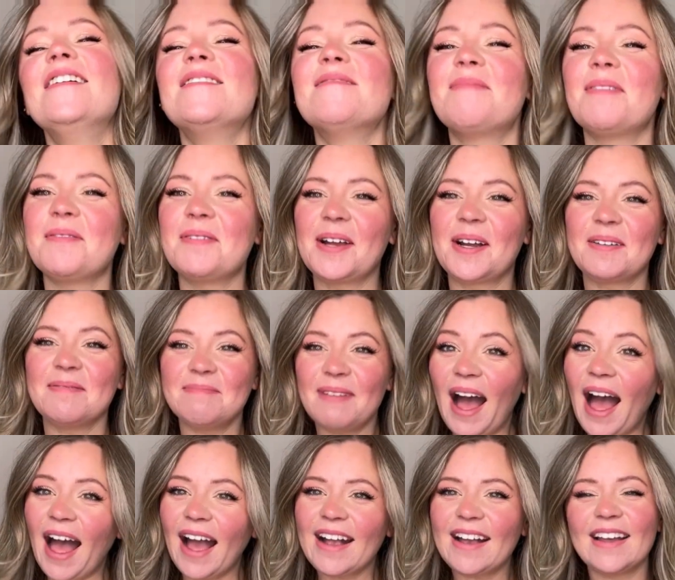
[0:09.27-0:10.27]
but we are
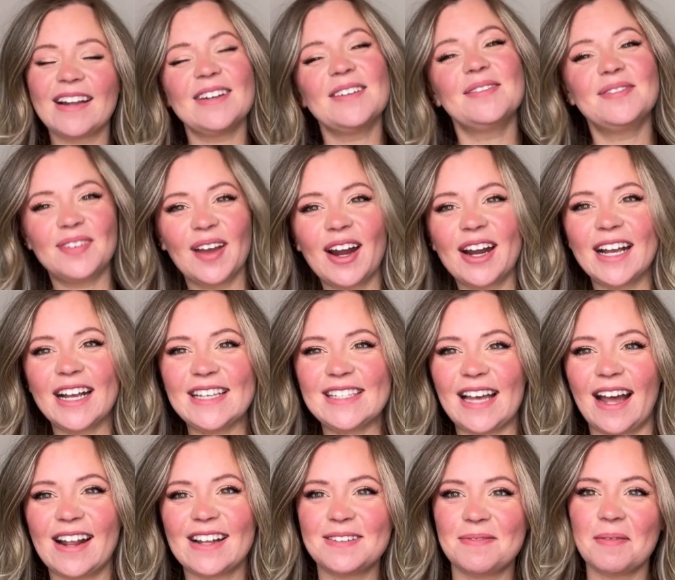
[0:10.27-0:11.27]
back and I'm very
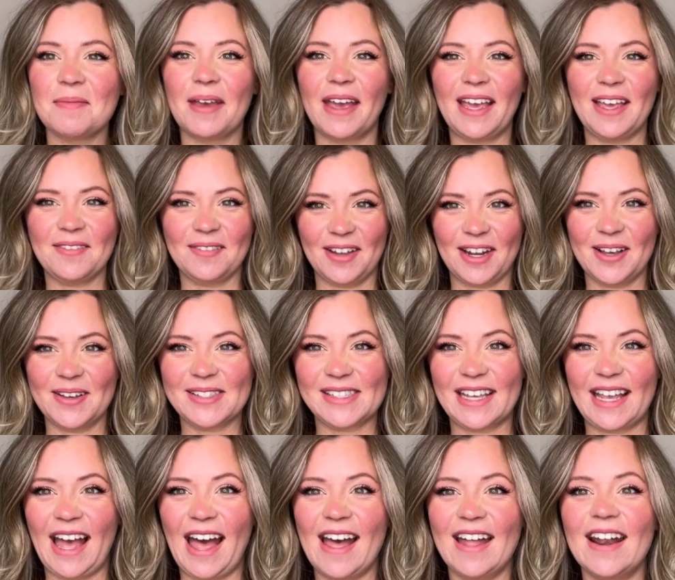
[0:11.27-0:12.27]
excited to be making videos
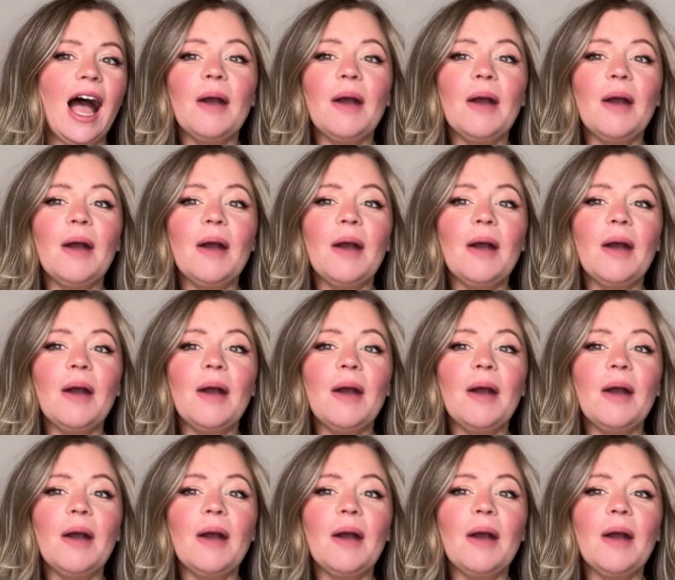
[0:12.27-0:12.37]
again.